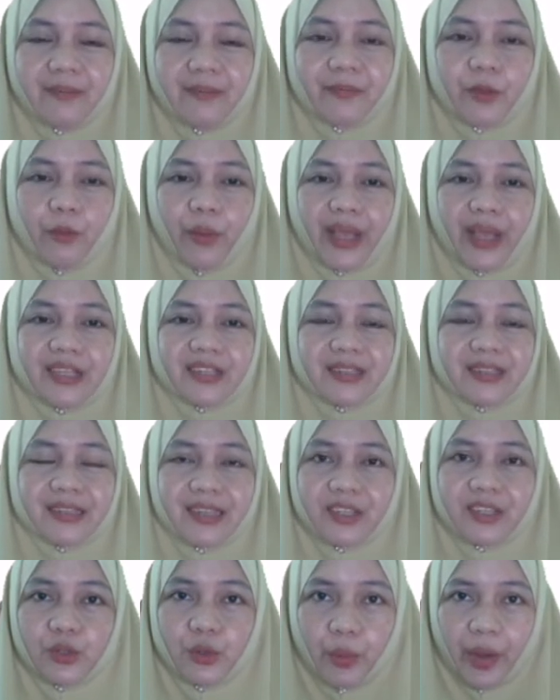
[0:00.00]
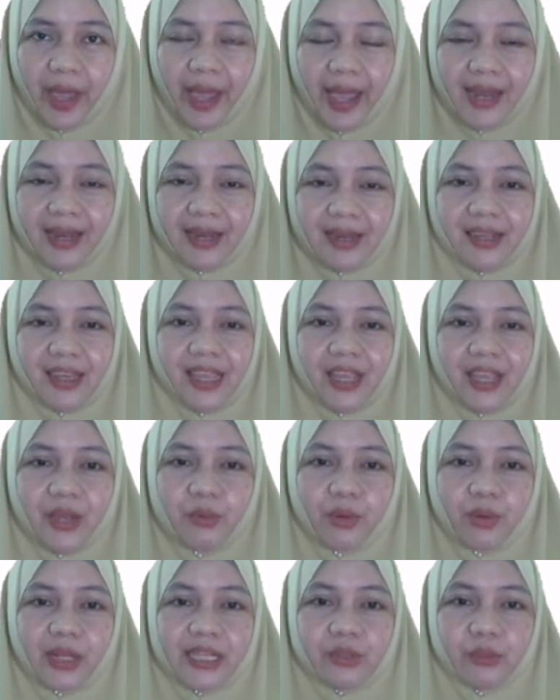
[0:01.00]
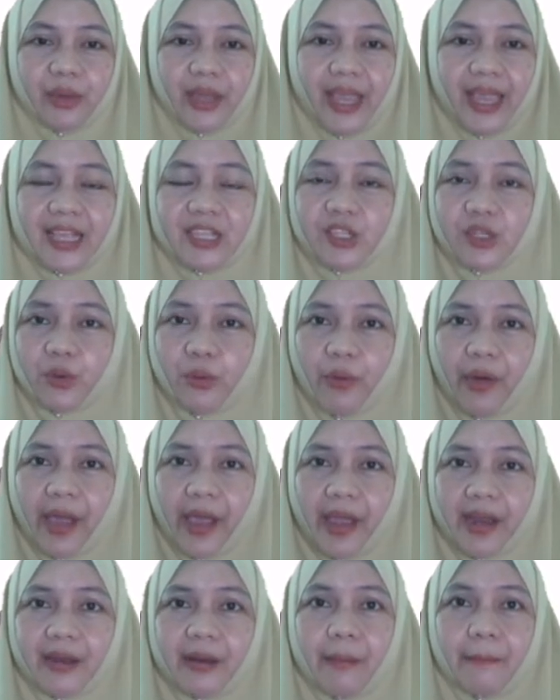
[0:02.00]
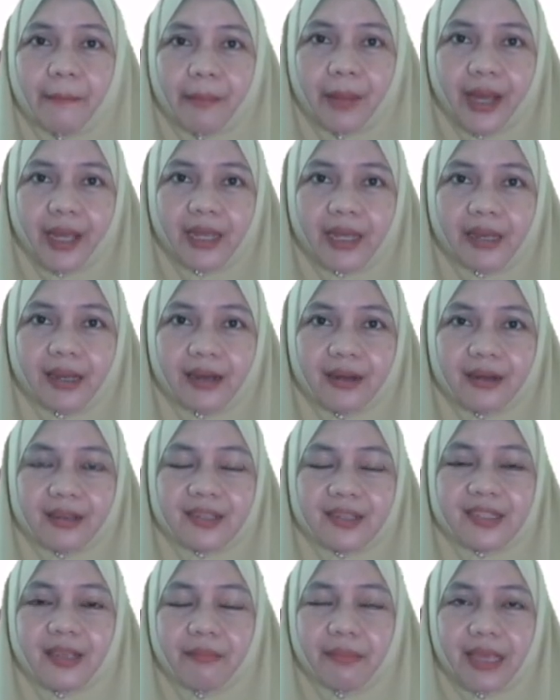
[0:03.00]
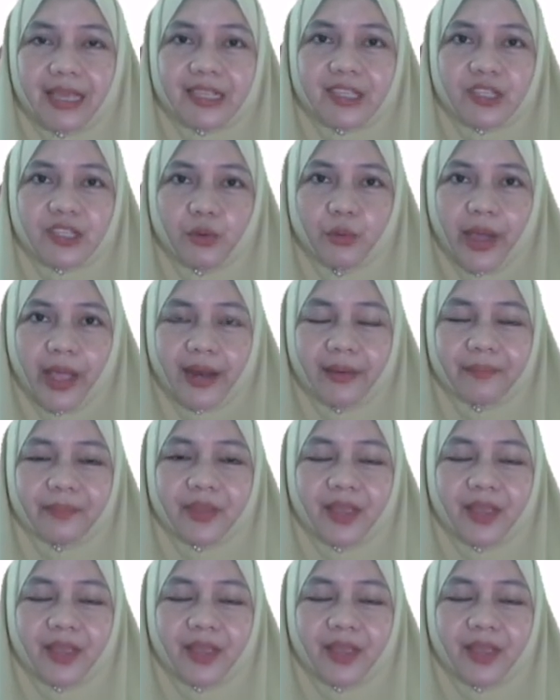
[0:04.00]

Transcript: where c squared equal to a squared minus b squared.